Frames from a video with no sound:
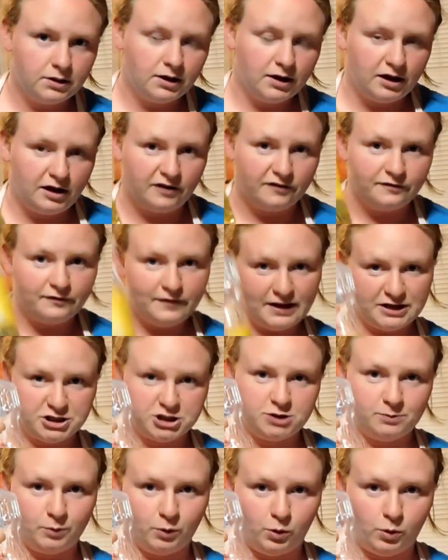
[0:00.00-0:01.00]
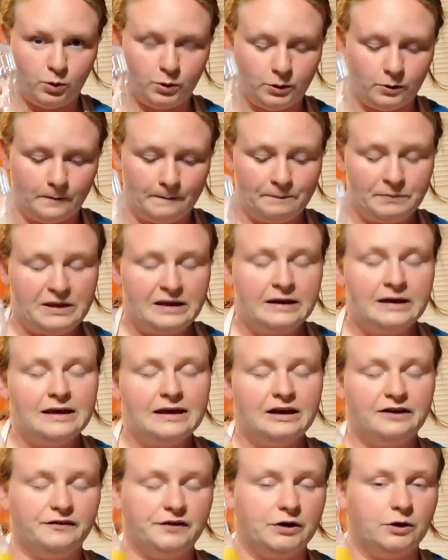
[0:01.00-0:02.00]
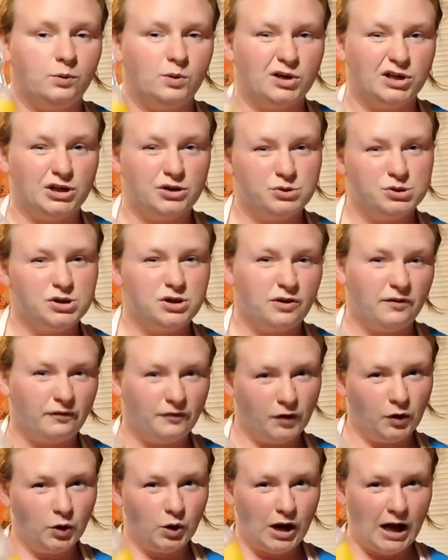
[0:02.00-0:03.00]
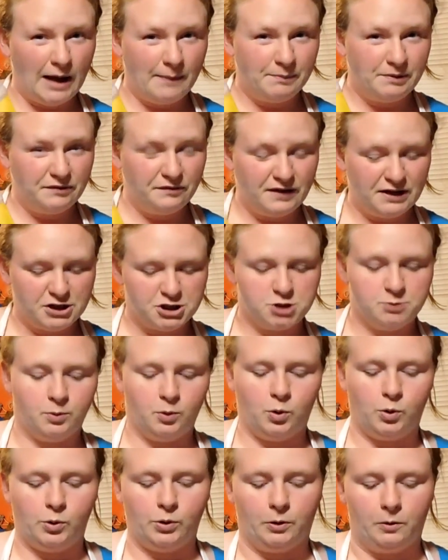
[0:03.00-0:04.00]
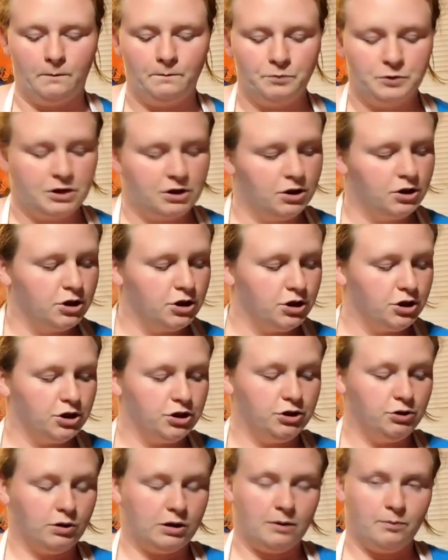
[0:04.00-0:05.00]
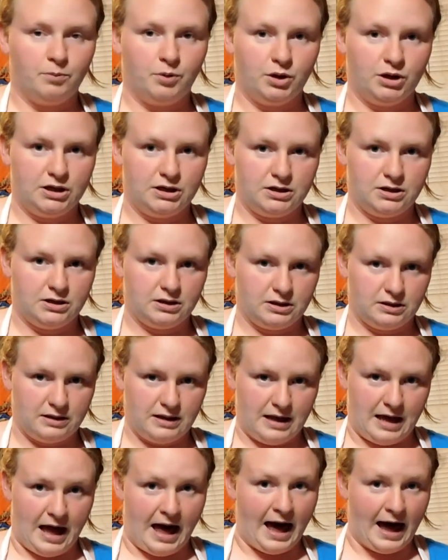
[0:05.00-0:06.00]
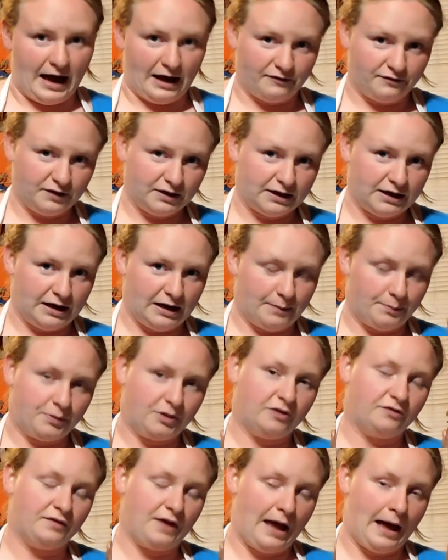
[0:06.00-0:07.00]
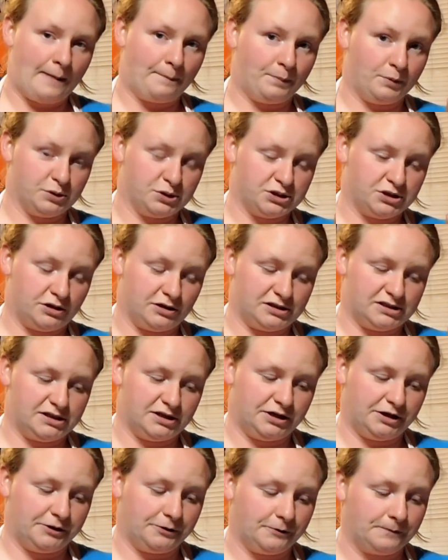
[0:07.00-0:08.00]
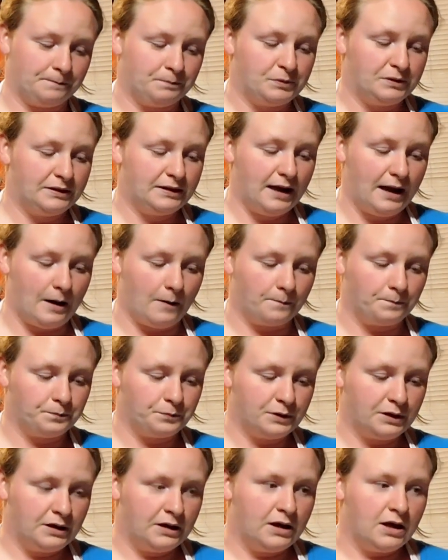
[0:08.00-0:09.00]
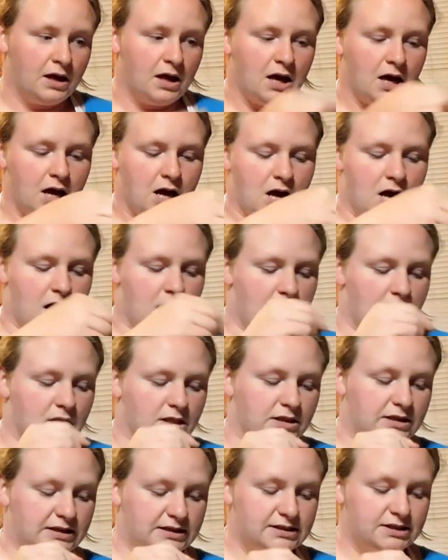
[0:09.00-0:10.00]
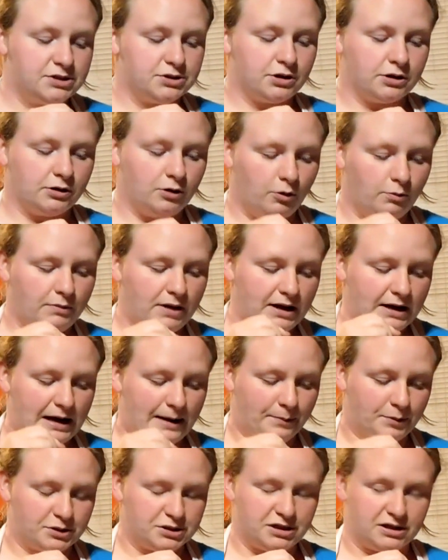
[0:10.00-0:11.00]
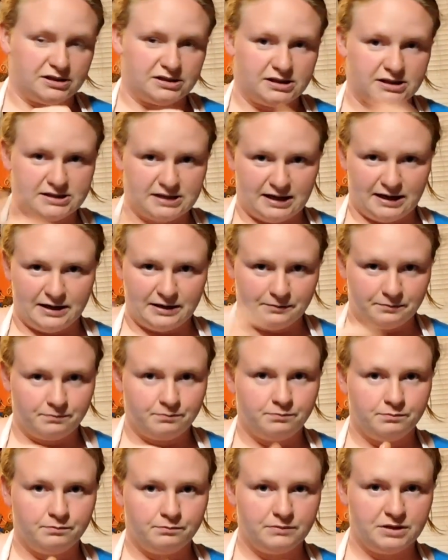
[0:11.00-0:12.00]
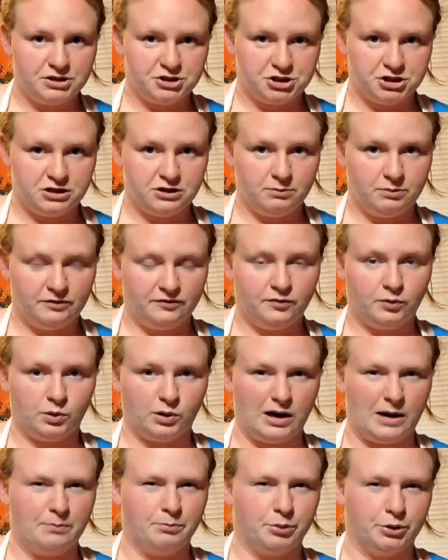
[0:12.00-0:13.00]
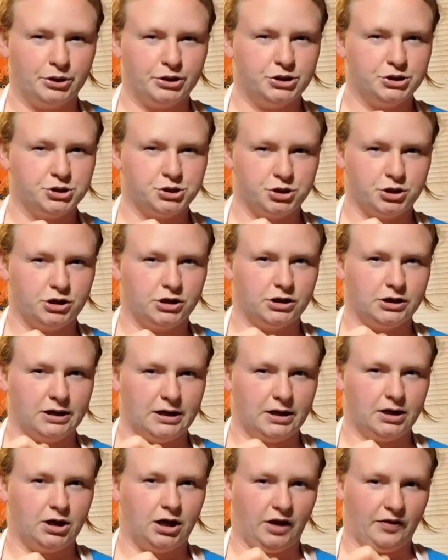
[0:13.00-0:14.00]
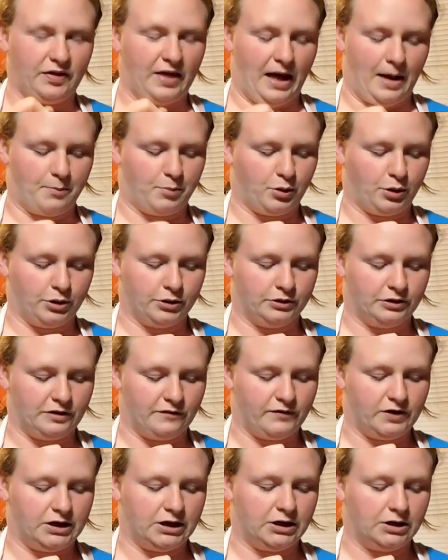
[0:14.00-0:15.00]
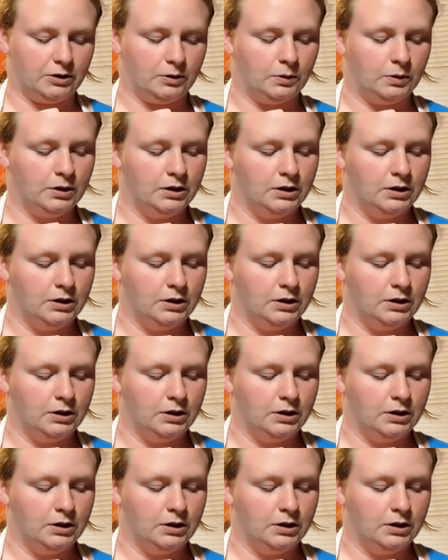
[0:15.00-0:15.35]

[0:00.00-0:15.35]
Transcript: of vegetable oil. If you don't want to use the full cup of vegetable oil, you can put half a cup of applesauce in here. Now, this is our homemade applesauce, as I mentioned before. I'm pretty sure it got that part in the video.